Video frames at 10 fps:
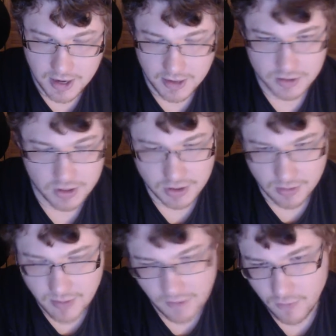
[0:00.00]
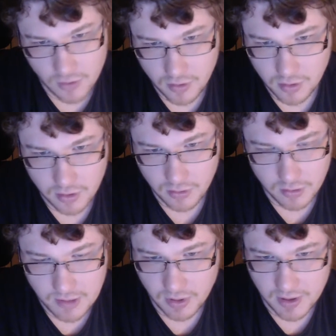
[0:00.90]
And there's also a
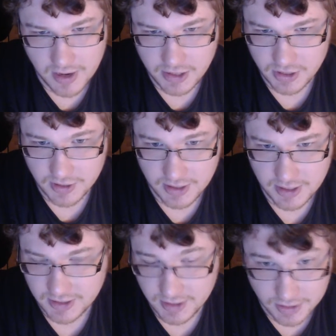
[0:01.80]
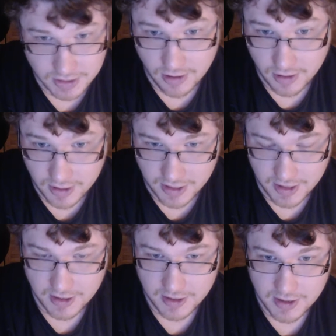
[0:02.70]
metaphorical implication that he's the
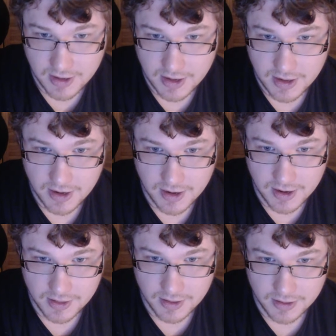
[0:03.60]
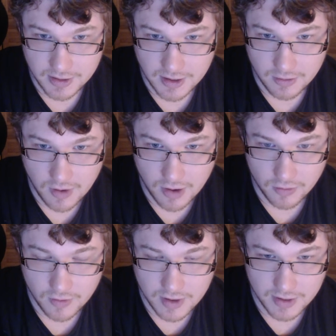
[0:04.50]
turkey that
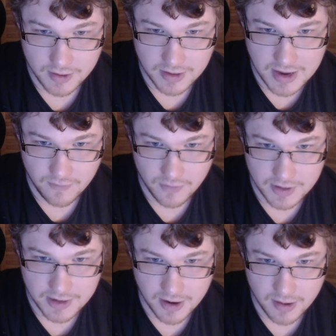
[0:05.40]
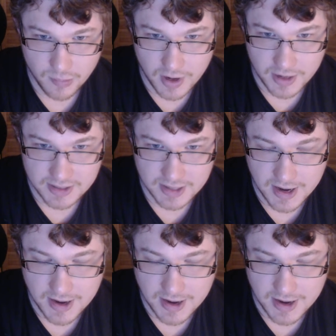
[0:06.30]
Ronald Reagan ate for dinner. But